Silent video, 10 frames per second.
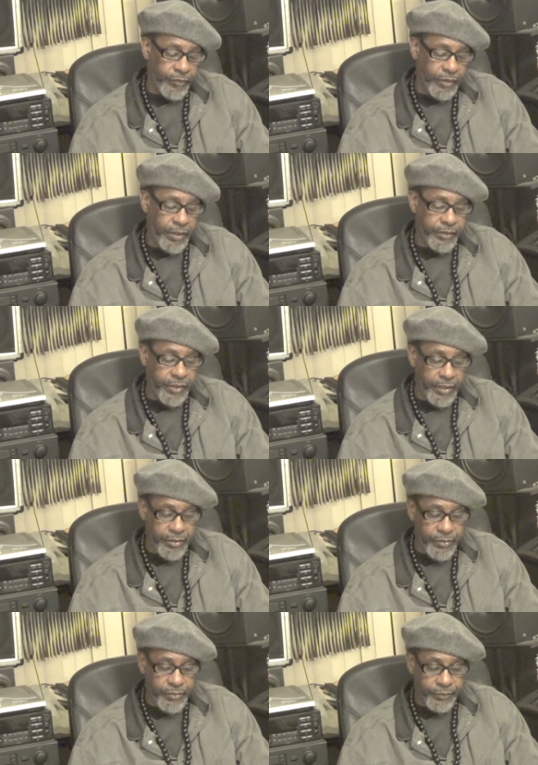And I
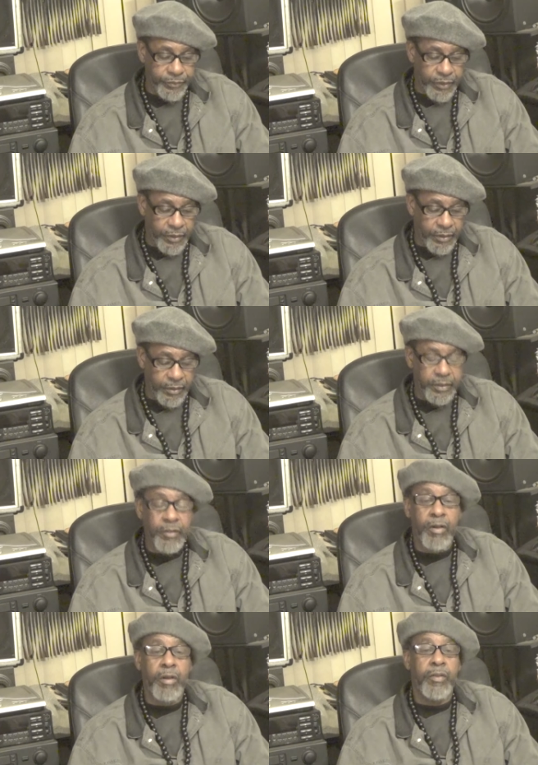thank you. I
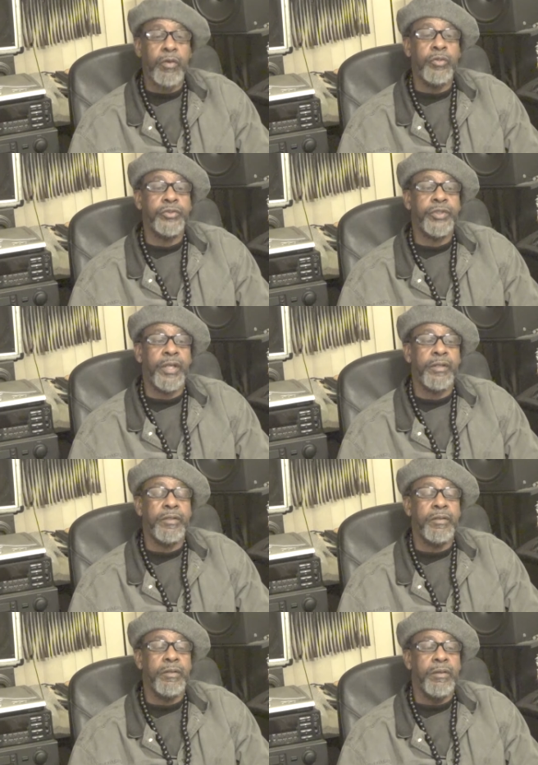thank all those that
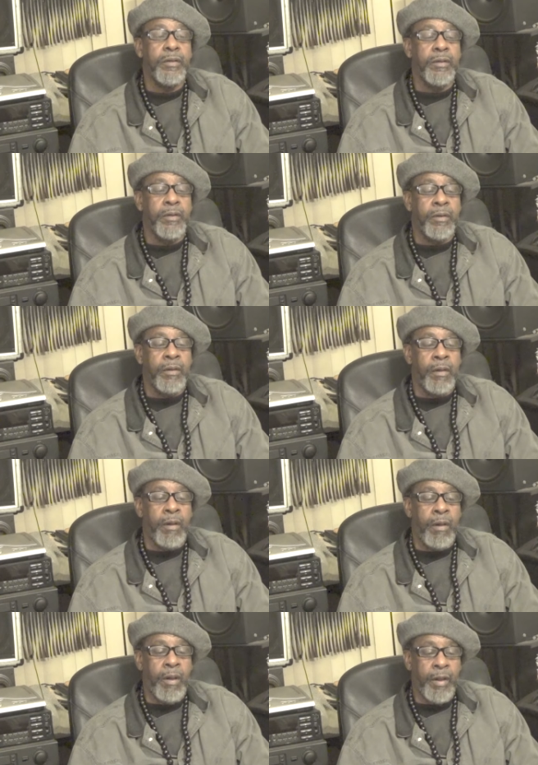
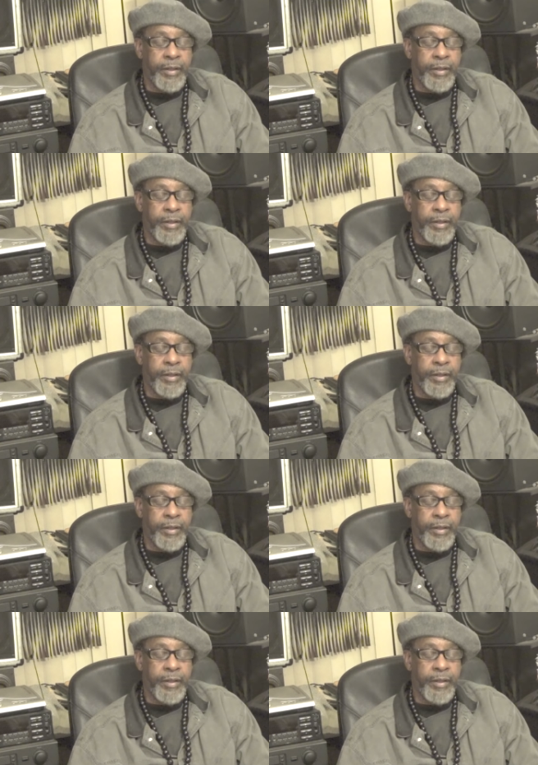are